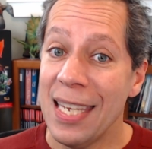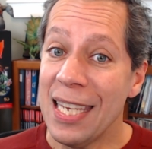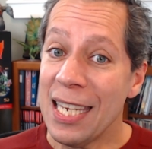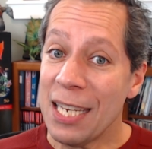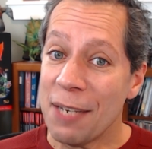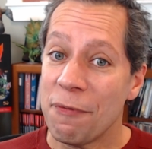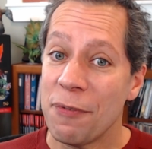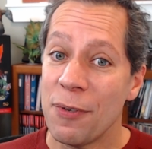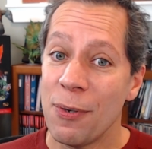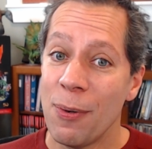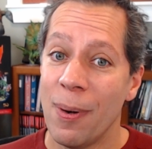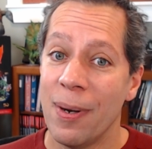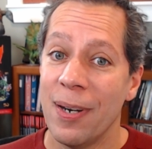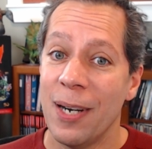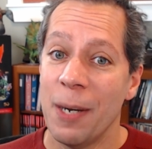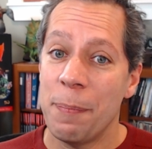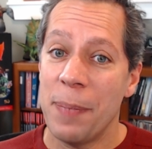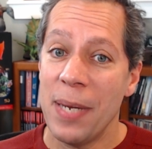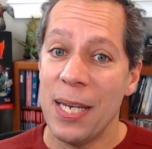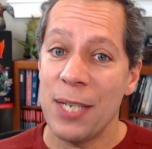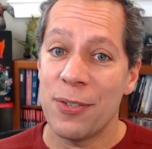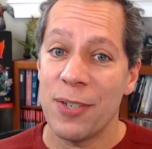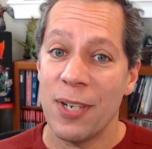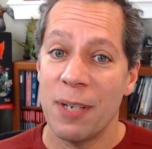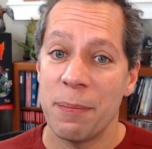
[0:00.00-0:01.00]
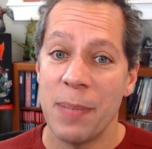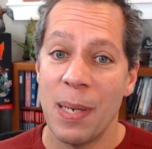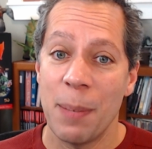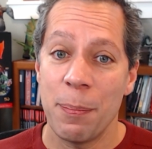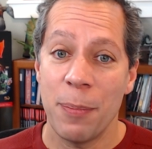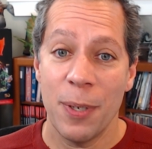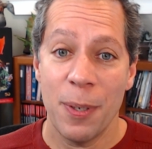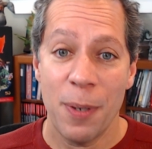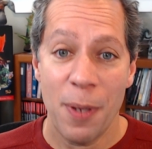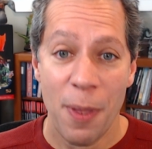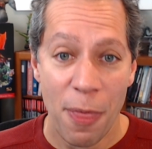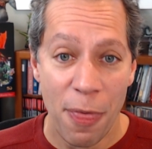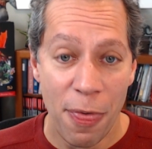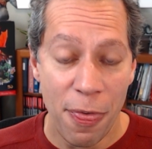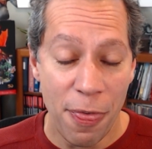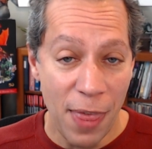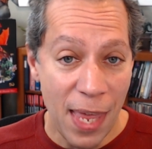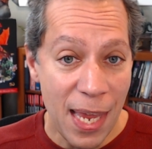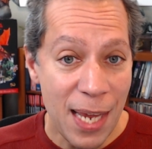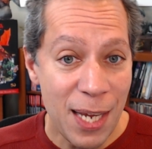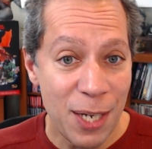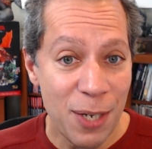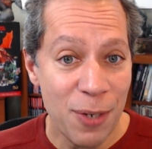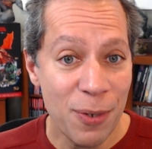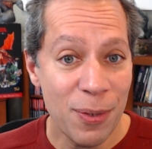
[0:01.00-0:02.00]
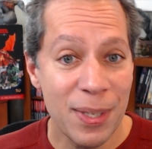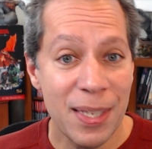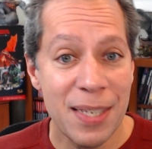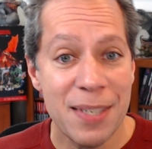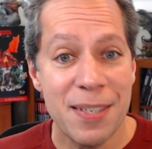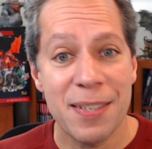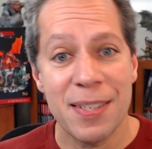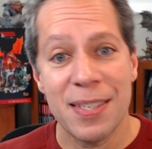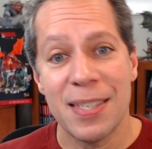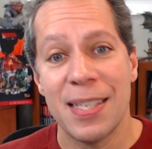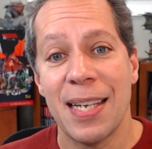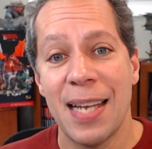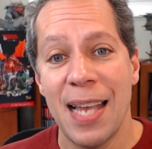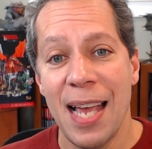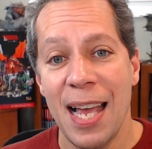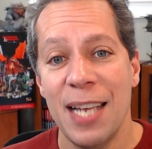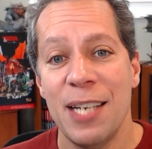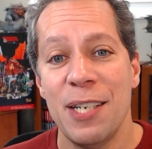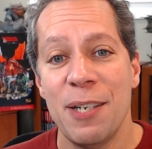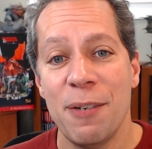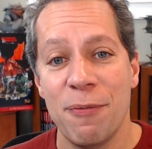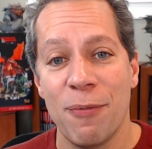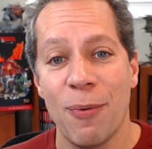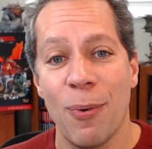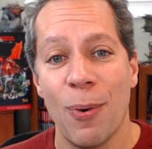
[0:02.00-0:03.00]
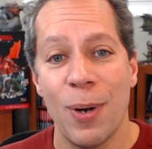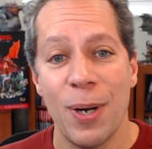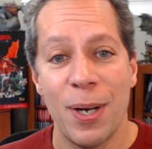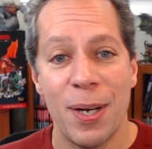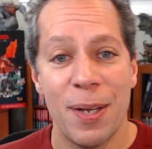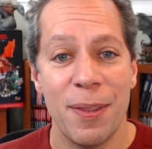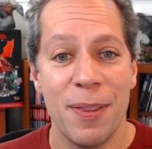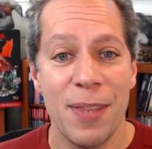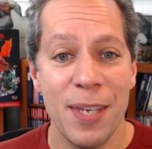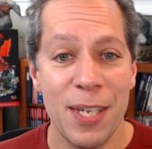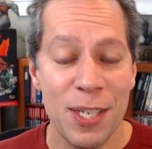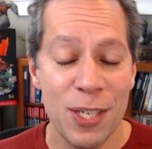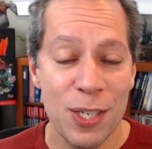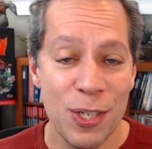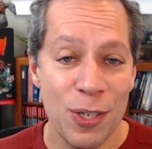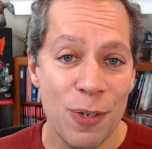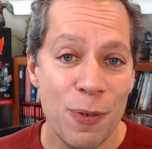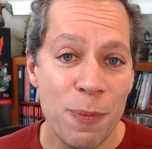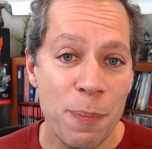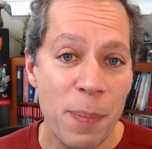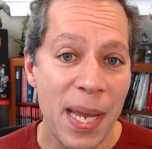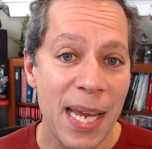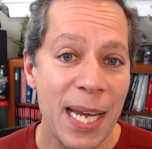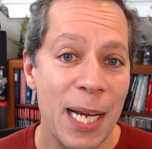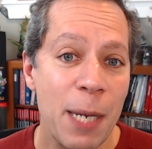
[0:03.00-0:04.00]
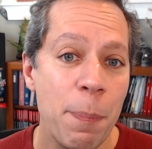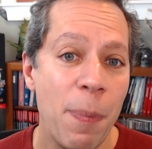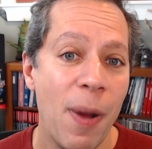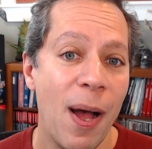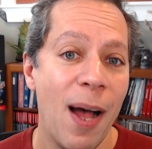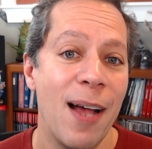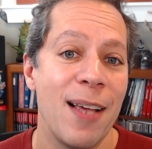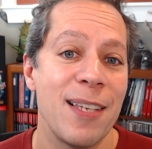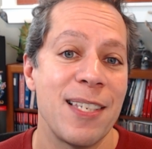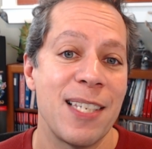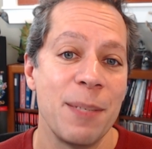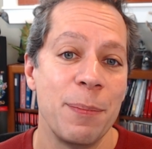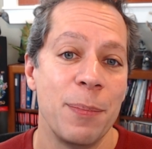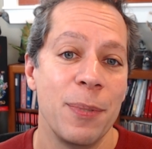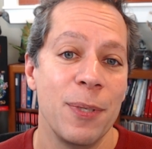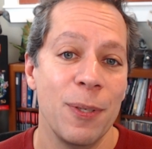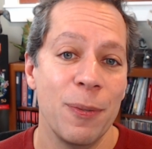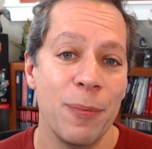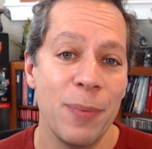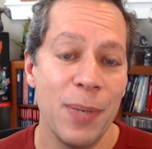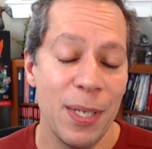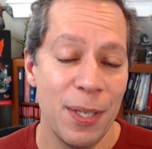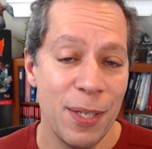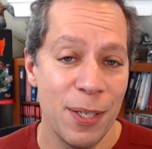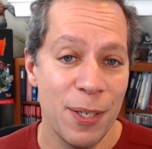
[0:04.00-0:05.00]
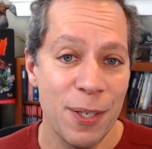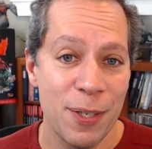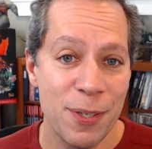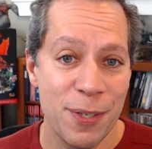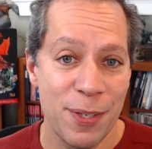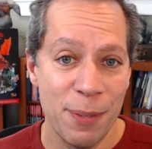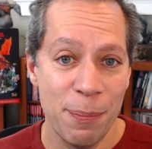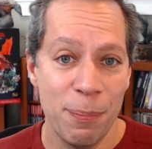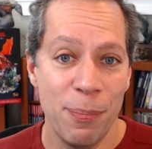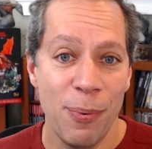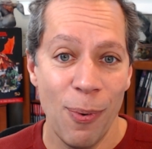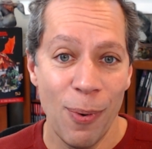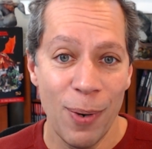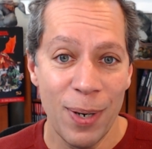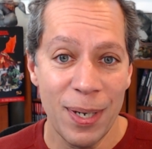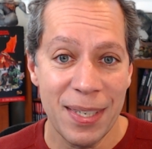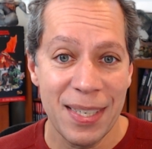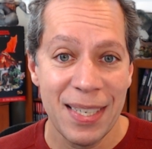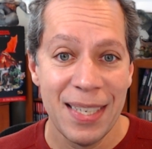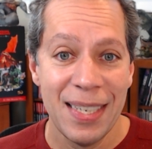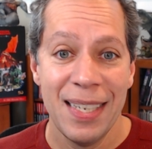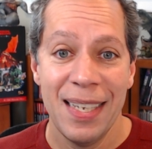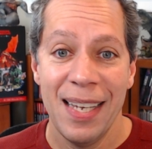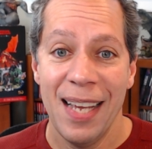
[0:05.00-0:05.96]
If you are a Patreon member, thank you. This is the kind of work that you make possible with your support.